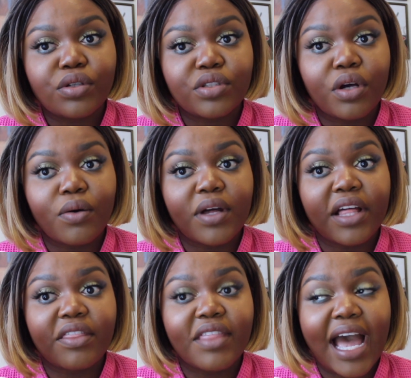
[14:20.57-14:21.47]
So
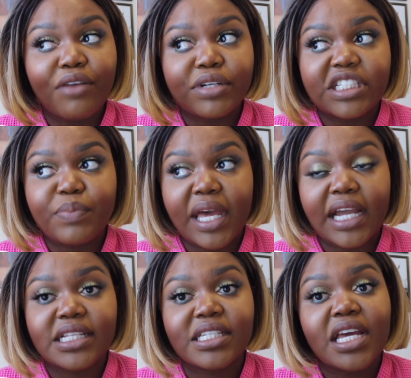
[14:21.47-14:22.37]
in that
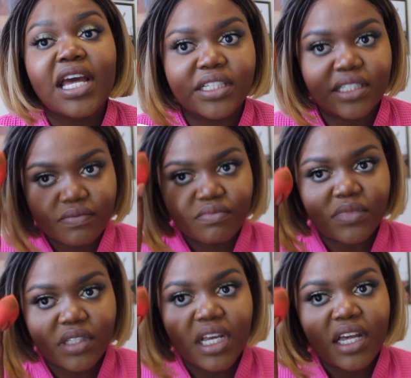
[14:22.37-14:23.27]
respect,
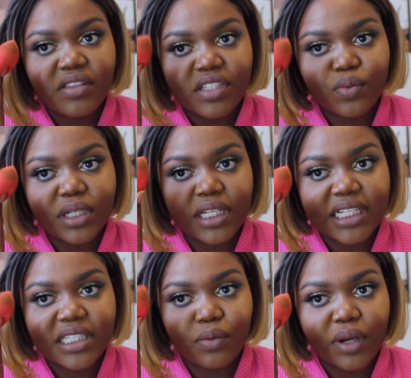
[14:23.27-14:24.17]
this one
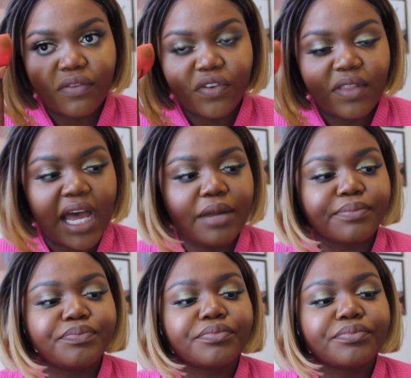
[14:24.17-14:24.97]
gets the win for that.